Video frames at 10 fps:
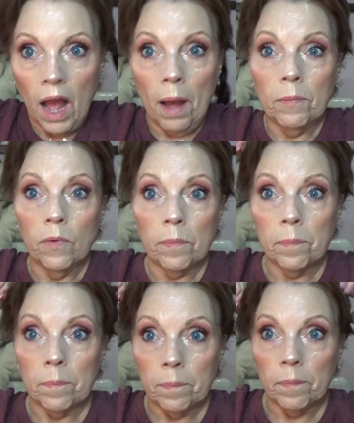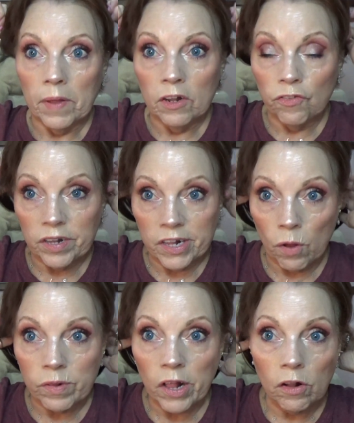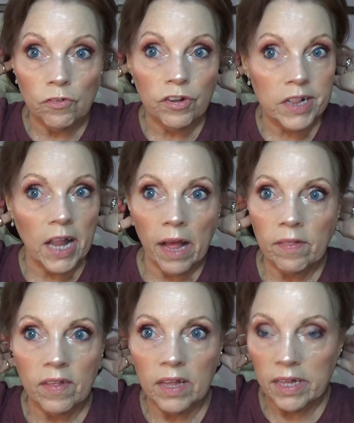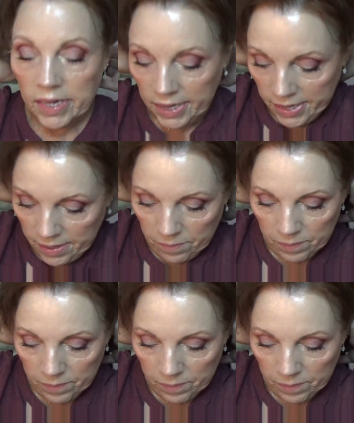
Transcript: I'm going to, it just goes on just like this.